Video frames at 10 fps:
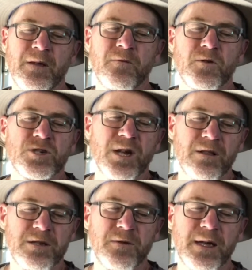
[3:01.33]
for
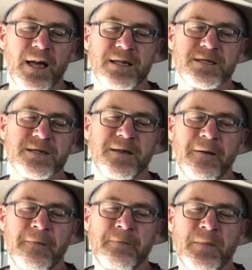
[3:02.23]
sheltering us,
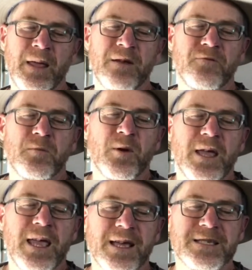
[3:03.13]
and for
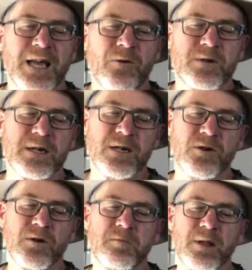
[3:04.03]
bringing us out into
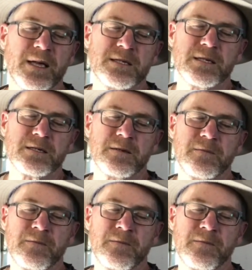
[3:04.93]
good places.